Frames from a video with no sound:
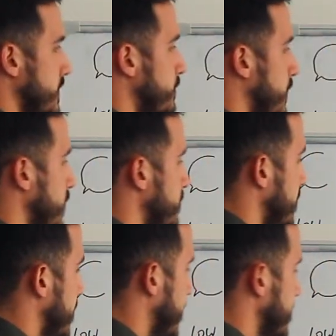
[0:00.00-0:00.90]
at the
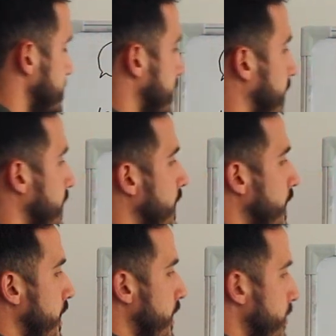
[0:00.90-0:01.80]
moment is that
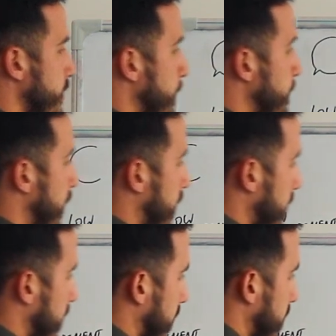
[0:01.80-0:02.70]
the
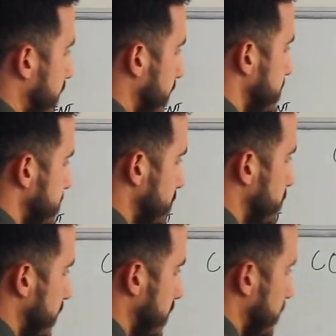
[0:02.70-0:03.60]
buyer is
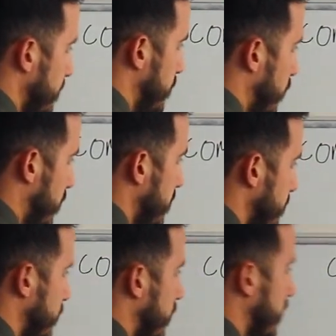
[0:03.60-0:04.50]
doing more
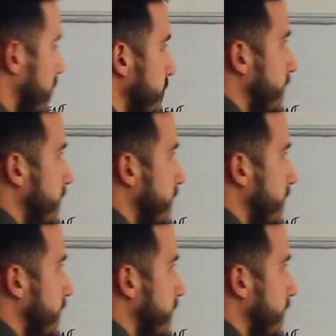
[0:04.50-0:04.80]
and more of